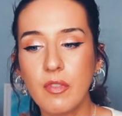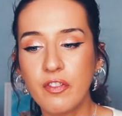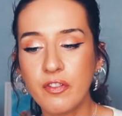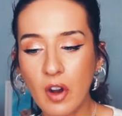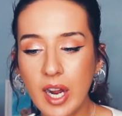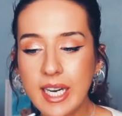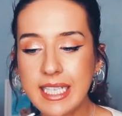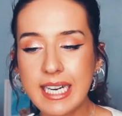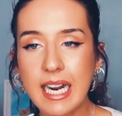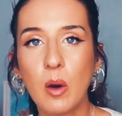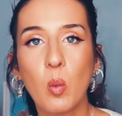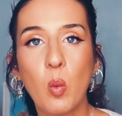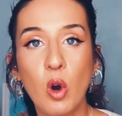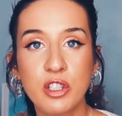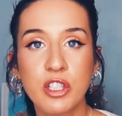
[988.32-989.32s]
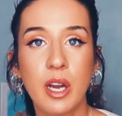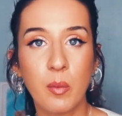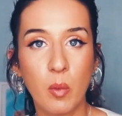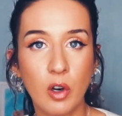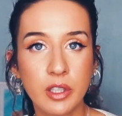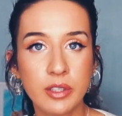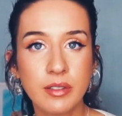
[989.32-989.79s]
finding out what I
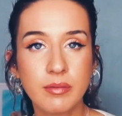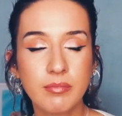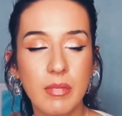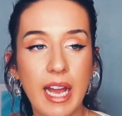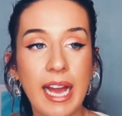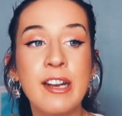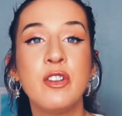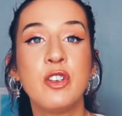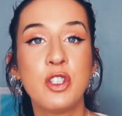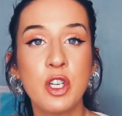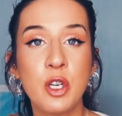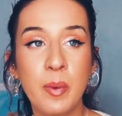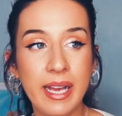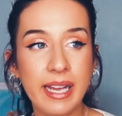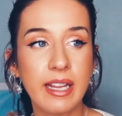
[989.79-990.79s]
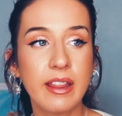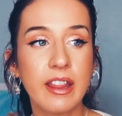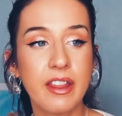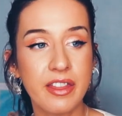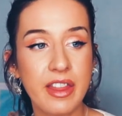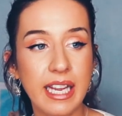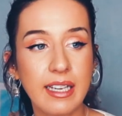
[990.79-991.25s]
want and doing the
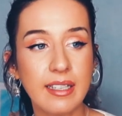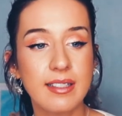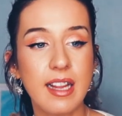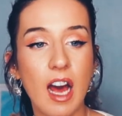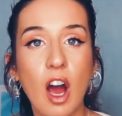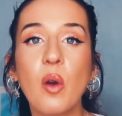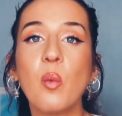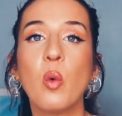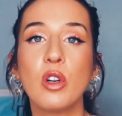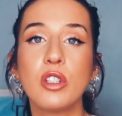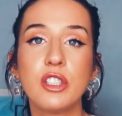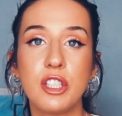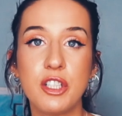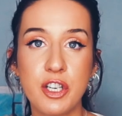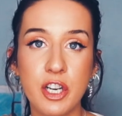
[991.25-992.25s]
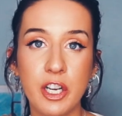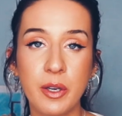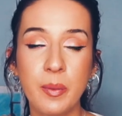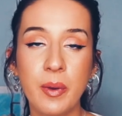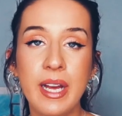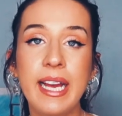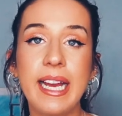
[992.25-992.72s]
things that I want to
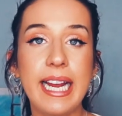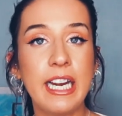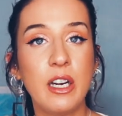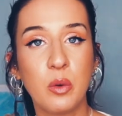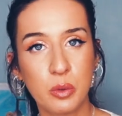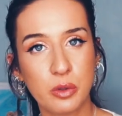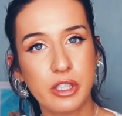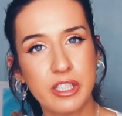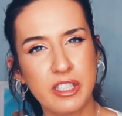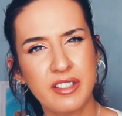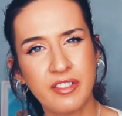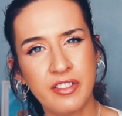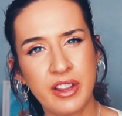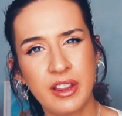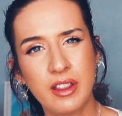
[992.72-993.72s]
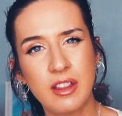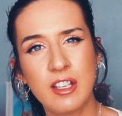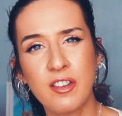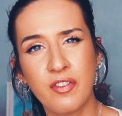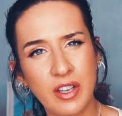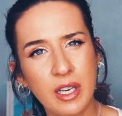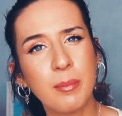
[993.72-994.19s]
do in order to
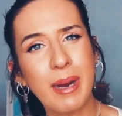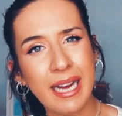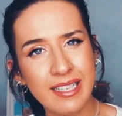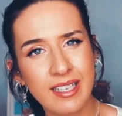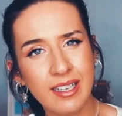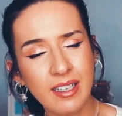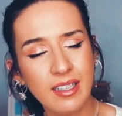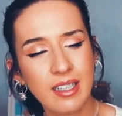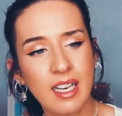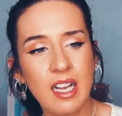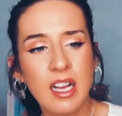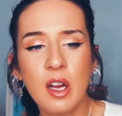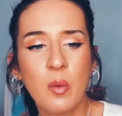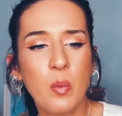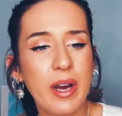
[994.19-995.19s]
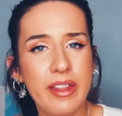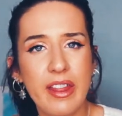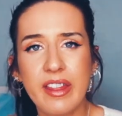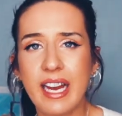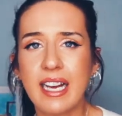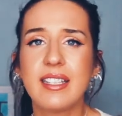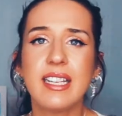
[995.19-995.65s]
feel better. Whether
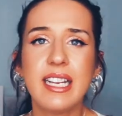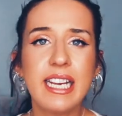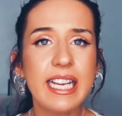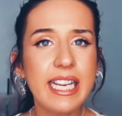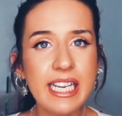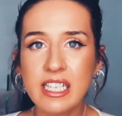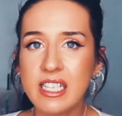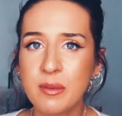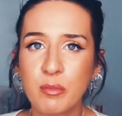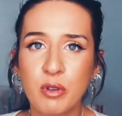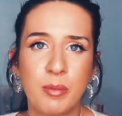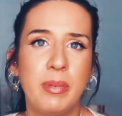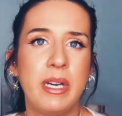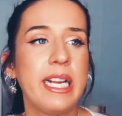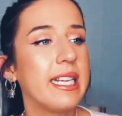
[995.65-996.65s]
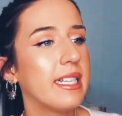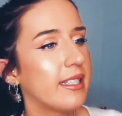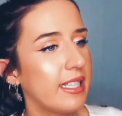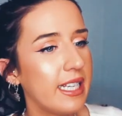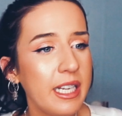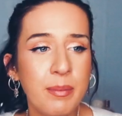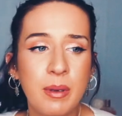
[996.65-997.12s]
that's eating properly,
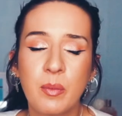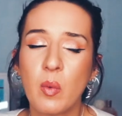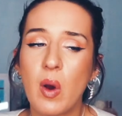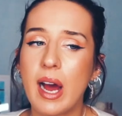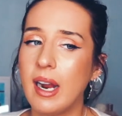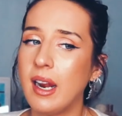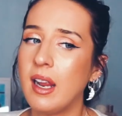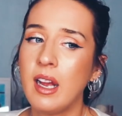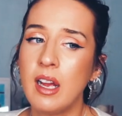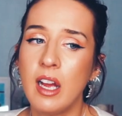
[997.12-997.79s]
sleeping well,